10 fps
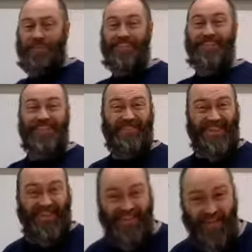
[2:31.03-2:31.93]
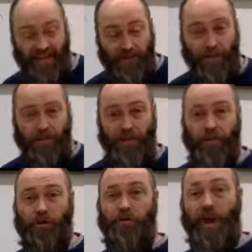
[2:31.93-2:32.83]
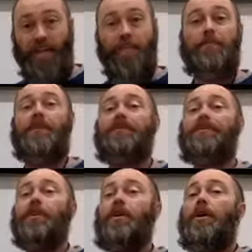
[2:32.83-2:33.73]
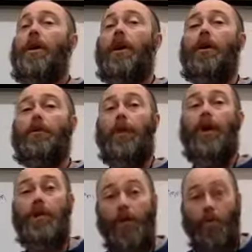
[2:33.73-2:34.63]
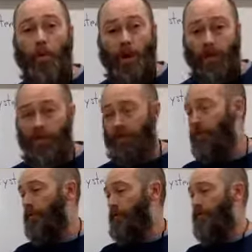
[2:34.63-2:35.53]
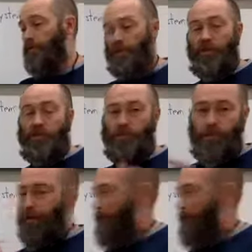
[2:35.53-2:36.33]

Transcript: you can think of it as a measure of randomness. Another way is just